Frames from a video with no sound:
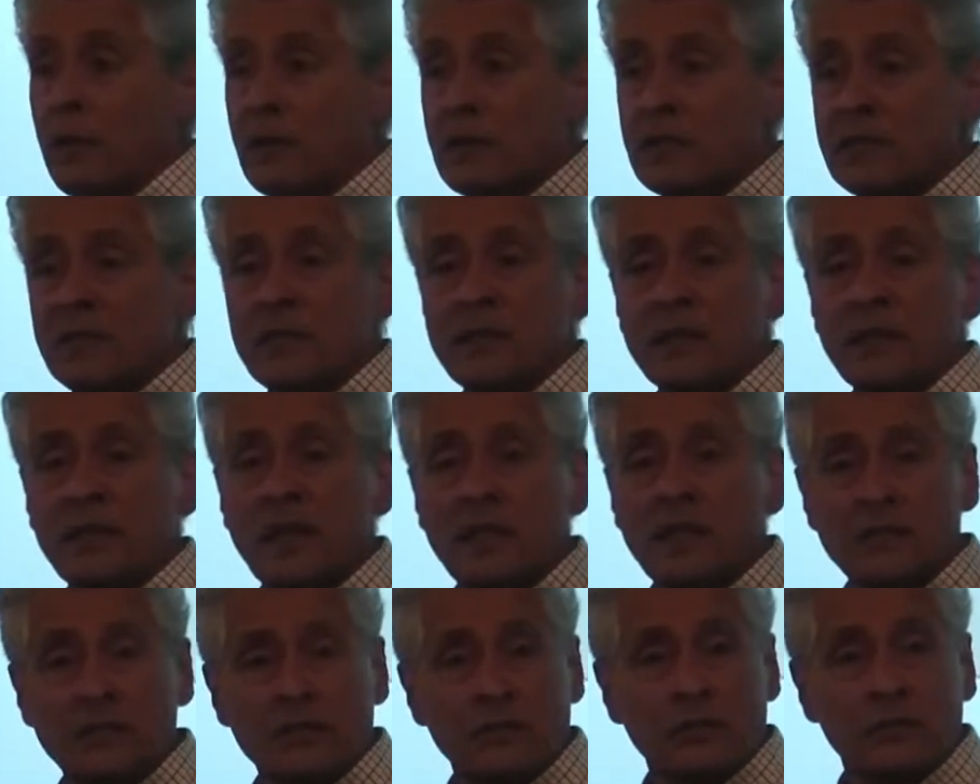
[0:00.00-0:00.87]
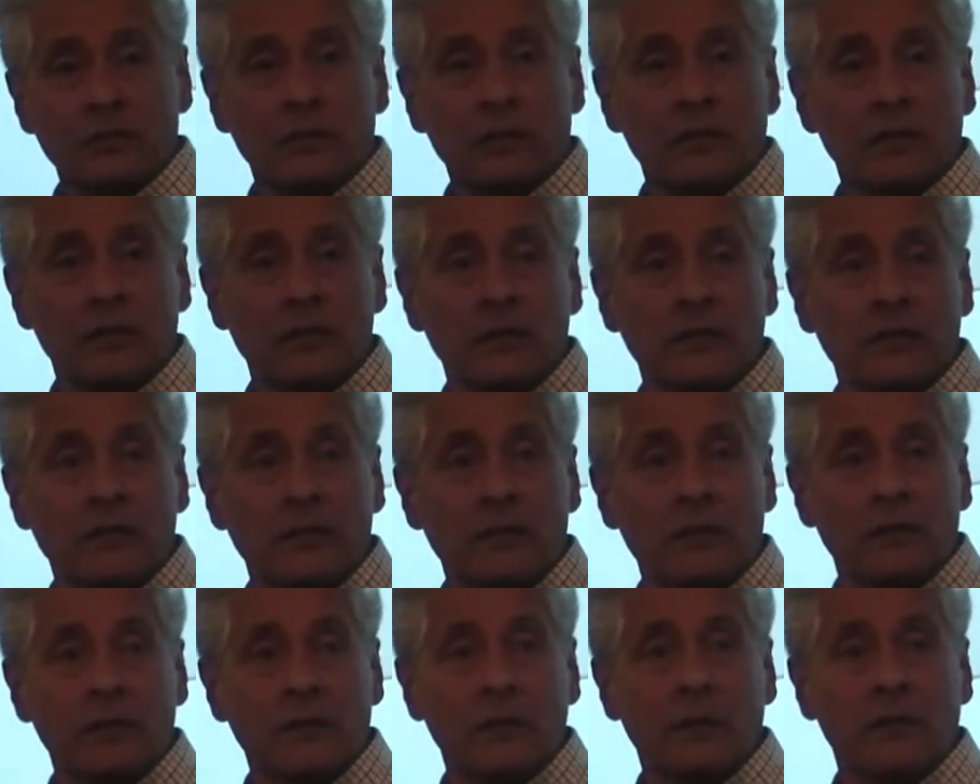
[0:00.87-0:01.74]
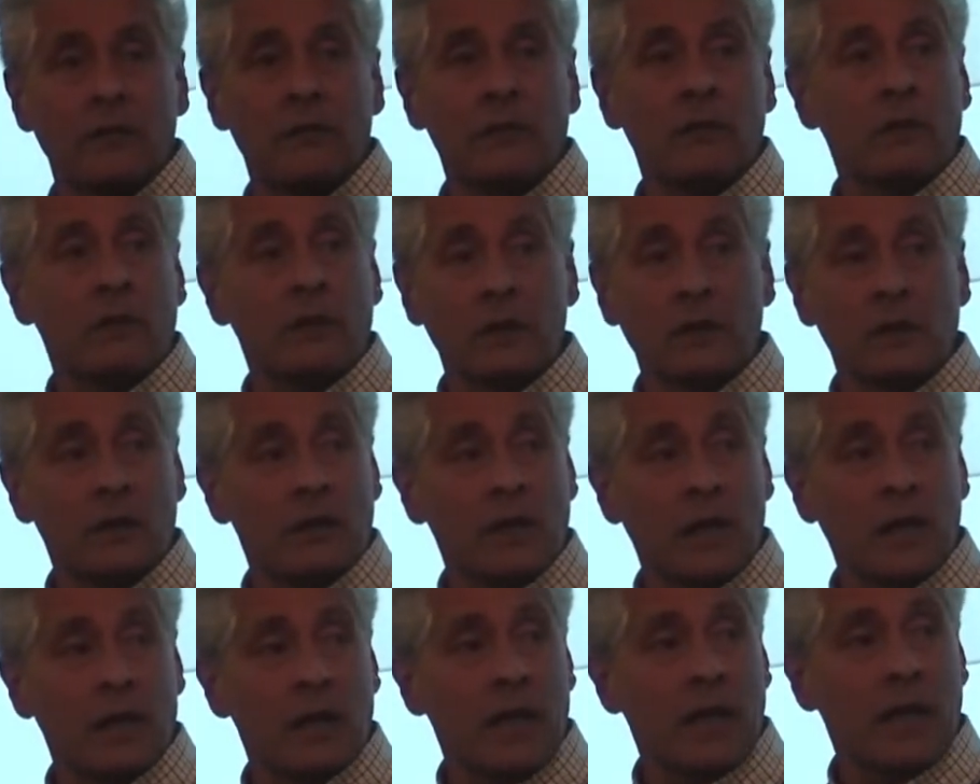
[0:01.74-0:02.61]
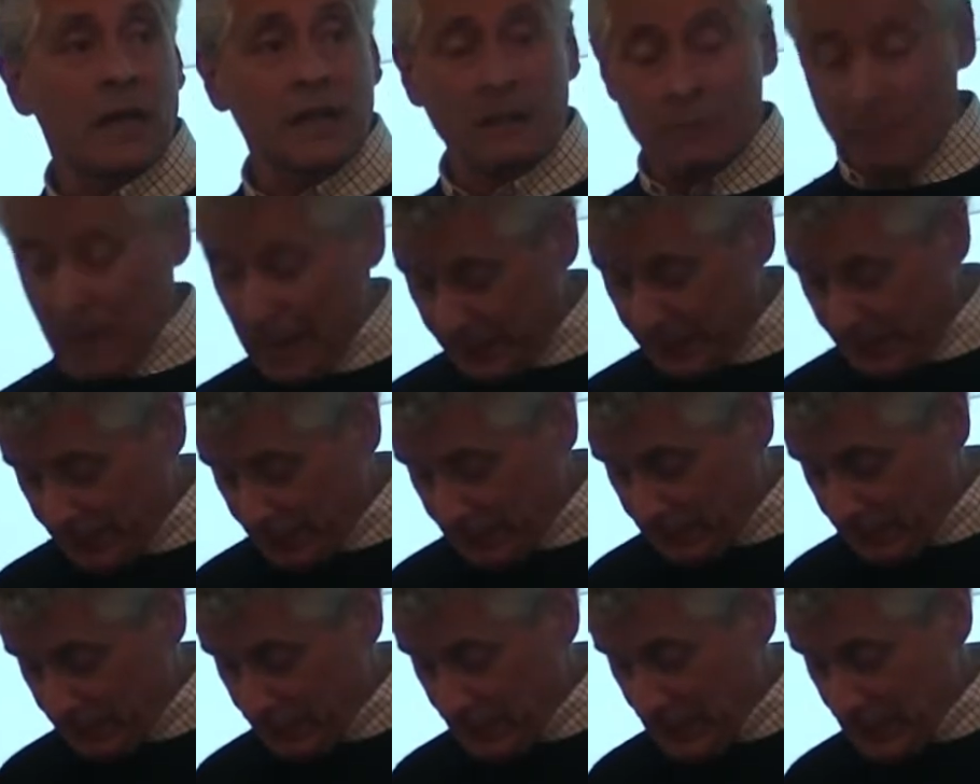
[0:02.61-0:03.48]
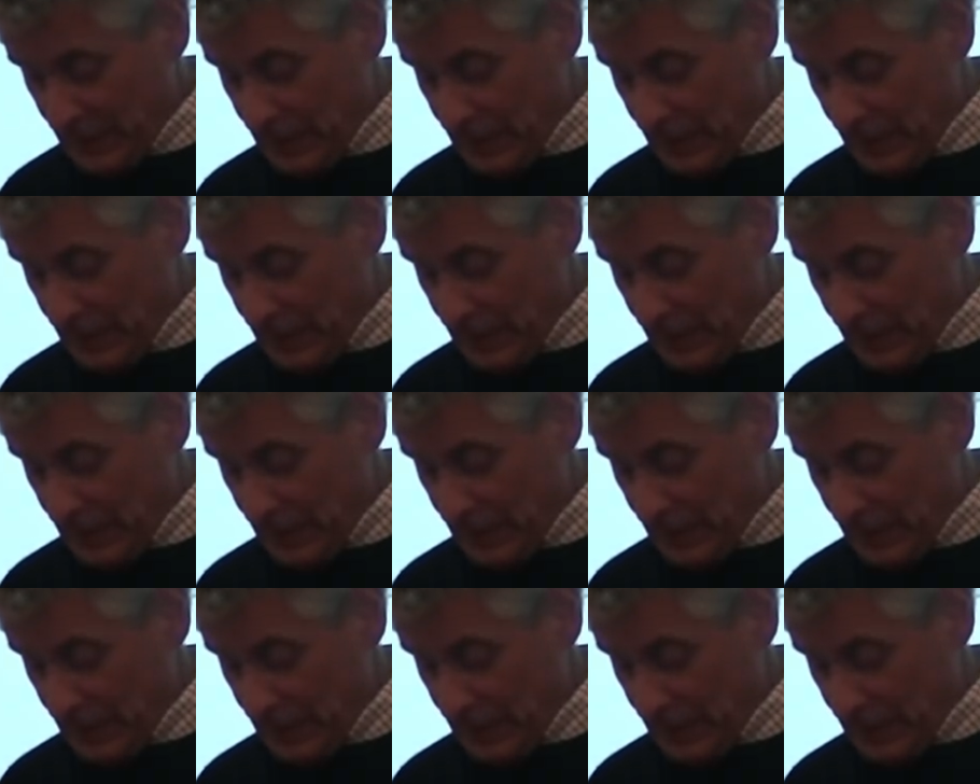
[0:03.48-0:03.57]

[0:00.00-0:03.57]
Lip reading: worse in the next 2 years. It's not going to get any better.